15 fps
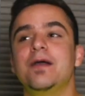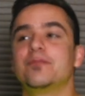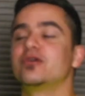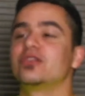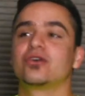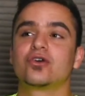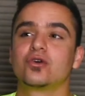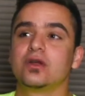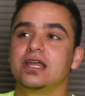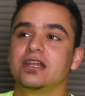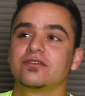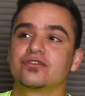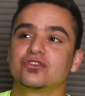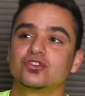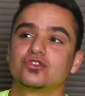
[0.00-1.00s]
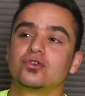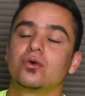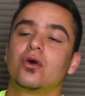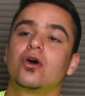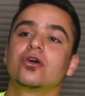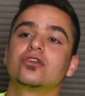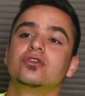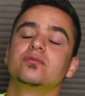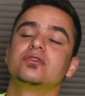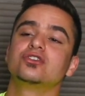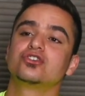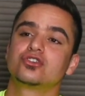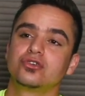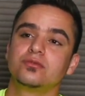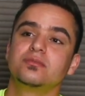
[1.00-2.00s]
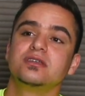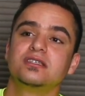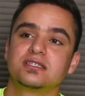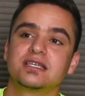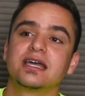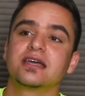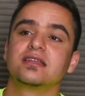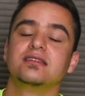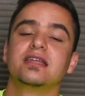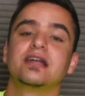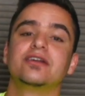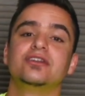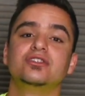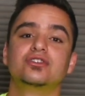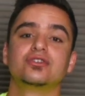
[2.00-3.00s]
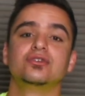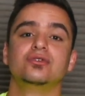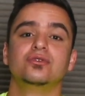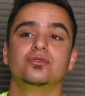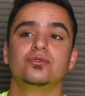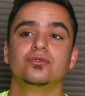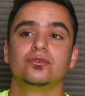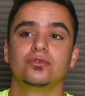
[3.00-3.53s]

But the creative control argument should be secondary to